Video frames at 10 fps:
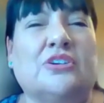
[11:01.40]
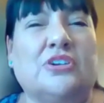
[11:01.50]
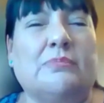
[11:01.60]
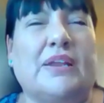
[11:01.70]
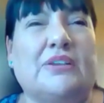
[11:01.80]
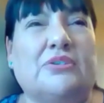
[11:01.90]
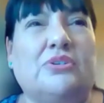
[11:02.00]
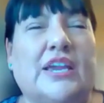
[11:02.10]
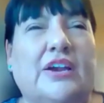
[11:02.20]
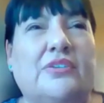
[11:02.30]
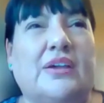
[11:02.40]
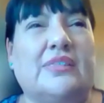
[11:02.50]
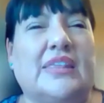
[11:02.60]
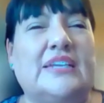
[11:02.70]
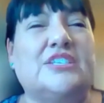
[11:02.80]
good medical care that
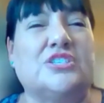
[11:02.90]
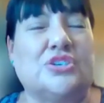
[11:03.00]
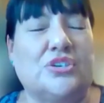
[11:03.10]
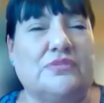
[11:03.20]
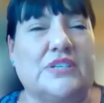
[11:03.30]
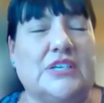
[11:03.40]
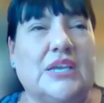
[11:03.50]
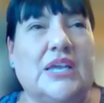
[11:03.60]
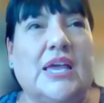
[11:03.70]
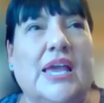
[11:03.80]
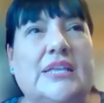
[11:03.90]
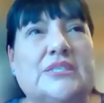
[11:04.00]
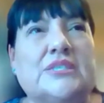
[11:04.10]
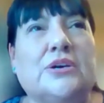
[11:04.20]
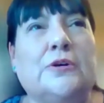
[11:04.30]
they deserved. And
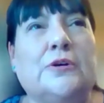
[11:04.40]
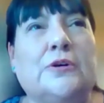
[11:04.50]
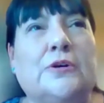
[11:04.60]
so